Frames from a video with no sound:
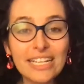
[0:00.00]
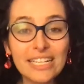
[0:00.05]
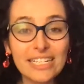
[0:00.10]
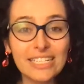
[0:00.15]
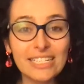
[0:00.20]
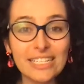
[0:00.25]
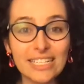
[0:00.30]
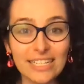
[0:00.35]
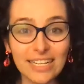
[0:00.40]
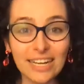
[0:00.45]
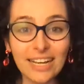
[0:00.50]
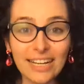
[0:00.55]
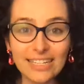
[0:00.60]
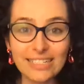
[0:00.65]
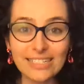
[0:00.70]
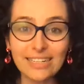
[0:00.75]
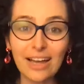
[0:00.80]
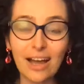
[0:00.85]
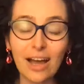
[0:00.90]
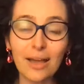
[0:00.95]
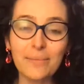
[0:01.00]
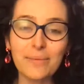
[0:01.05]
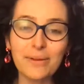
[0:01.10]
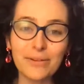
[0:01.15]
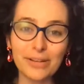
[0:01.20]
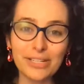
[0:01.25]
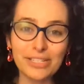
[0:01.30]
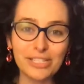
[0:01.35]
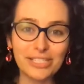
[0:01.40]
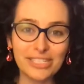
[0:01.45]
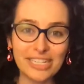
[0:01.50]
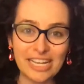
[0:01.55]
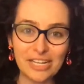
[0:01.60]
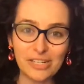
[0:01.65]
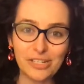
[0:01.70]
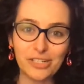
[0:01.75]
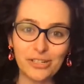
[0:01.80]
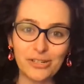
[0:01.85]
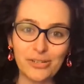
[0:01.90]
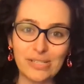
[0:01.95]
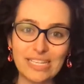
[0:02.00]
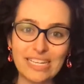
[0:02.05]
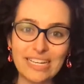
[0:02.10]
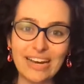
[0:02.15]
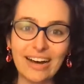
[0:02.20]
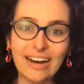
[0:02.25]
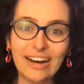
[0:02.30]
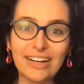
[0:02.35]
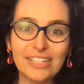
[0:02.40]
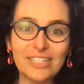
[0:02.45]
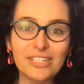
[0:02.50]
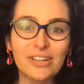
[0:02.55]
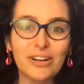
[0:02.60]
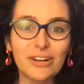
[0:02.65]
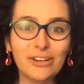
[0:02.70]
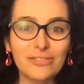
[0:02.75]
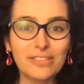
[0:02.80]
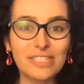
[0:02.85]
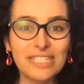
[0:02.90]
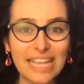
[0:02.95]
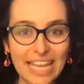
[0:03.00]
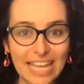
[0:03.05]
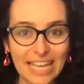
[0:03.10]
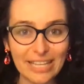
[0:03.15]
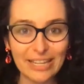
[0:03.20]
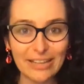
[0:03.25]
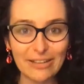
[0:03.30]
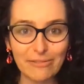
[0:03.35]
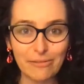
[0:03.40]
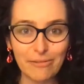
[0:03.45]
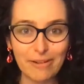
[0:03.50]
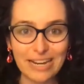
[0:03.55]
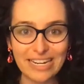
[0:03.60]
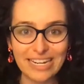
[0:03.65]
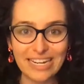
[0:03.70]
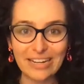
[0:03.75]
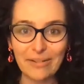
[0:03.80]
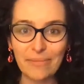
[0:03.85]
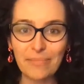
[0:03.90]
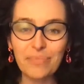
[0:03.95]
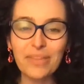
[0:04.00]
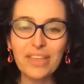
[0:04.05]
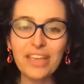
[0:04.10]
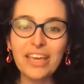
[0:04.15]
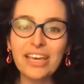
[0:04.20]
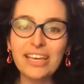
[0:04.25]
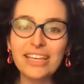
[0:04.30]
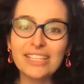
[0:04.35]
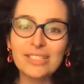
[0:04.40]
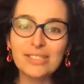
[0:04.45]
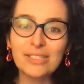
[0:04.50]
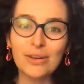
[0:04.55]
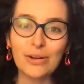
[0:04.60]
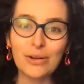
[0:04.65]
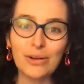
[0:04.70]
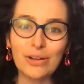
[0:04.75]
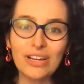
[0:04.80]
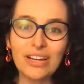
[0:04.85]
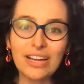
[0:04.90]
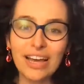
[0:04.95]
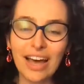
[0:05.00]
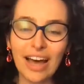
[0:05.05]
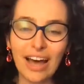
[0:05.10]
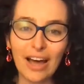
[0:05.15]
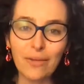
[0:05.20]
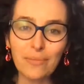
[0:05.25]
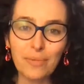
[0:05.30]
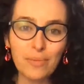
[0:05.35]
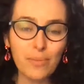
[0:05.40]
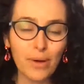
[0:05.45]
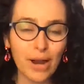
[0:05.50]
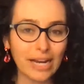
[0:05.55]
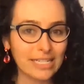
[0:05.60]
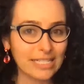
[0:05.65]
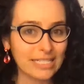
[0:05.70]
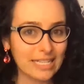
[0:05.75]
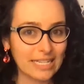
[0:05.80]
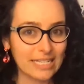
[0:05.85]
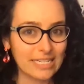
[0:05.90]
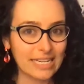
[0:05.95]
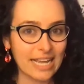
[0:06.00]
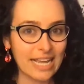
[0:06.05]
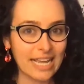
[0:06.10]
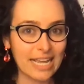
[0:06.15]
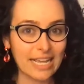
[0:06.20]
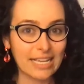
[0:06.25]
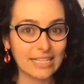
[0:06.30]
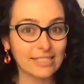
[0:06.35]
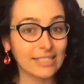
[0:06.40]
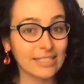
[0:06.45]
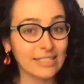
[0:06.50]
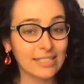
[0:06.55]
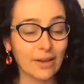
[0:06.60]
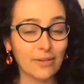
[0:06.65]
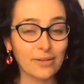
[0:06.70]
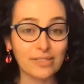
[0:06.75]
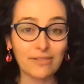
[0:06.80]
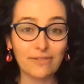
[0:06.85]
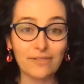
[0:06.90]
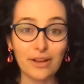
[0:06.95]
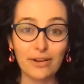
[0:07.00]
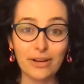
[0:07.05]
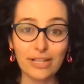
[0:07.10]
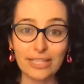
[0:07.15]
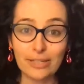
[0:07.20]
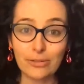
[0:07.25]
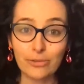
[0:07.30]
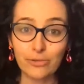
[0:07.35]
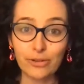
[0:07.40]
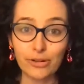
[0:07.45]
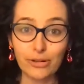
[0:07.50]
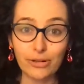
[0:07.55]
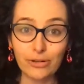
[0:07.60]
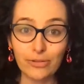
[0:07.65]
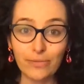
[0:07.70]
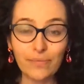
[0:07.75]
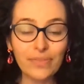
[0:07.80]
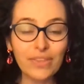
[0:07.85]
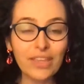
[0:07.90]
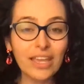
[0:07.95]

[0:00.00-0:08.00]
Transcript: Tonight I'm going to teach you the art of tea leaf reading. So I've been practicing tea since I was a very little girl.